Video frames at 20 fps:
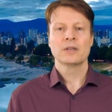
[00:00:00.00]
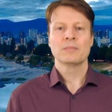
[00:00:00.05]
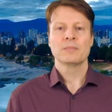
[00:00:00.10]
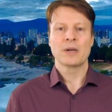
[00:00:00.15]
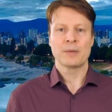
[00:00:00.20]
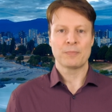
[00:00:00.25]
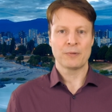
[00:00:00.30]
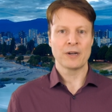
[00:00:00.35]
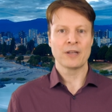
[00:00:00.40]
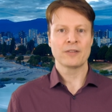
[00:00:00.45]

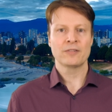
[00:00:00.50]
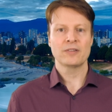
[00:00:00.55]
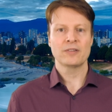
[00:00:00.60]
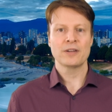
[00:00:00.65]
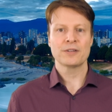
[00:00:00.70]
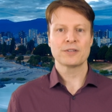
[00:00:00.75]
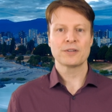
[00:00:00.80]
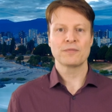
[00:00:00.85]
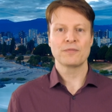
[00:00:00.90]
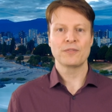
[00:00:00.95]
my
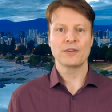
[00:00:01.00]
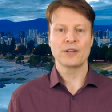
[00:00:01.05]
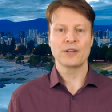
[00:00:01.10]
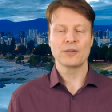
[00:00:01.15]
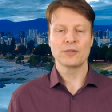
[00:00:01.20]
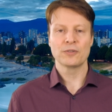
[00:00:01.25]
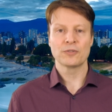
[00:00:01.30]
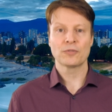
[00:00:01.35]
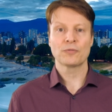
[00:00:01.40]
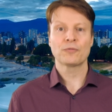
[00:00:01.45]
pronunciation
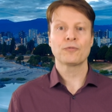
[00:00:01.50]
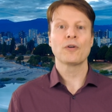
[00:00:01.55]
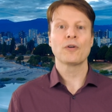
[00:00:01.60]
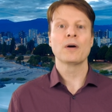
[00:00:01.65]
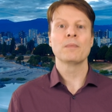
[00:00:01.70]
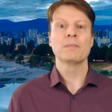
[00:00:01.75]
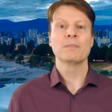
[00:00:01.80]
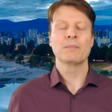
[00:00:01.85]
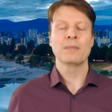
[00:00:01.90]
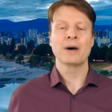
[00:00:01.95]
videos,
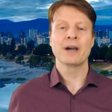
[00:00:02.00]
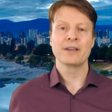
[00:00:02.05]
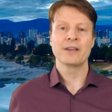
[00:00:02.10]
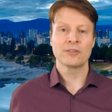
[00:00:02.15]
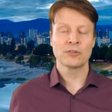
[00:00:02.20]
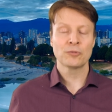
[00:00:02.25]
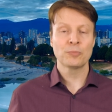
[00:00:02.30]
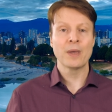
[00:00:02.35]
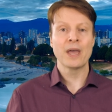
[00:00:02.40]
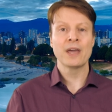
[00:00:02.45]
from my
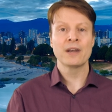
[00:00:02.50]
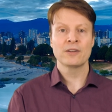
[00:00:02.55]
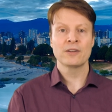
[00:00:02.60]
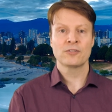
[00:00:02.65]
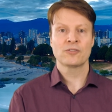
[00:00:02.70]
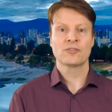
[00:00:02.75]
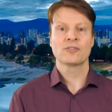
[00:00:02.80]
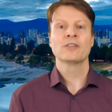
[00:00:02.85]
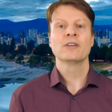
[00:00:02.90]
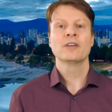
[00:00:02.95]

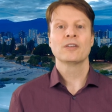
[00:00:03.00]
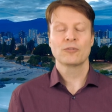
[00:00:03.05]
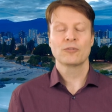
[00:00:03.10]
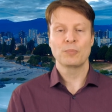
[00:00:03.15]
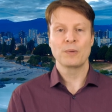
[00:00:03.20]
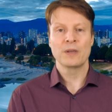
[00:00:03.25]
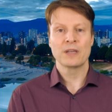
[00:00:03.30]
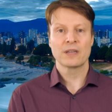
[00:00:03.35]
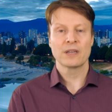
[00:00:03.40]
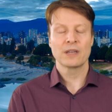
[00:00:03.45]
Spanish
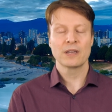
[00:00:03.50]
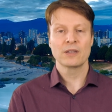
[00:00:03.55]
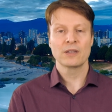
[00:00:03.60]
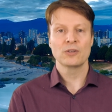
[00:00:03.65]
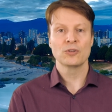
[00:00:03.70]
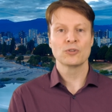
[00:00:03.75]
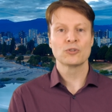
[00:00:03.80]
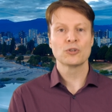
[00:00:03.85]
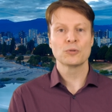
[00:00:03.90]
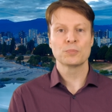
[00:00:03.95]
speaking
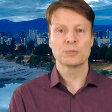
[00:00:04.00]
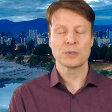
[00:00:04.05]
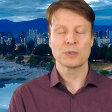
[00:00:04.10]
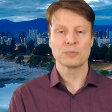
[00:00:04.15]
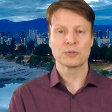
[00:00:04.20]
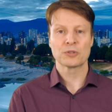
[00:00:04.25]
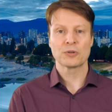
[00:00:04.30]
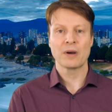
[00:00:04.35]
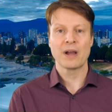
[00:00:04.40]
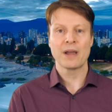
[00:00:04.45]
YouTube
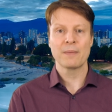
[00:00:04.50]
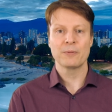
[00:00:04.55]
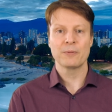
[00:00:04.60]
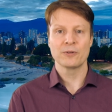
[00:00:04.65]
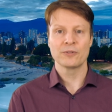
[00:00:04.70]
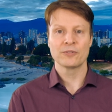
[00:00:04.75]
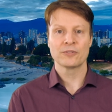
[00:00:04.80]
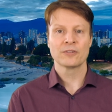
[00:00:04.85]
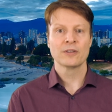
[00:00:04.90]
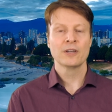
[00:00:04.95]

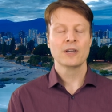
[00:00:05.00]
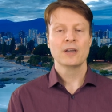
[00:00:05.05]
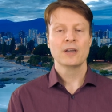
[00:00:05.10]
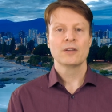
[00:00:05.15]
subscribers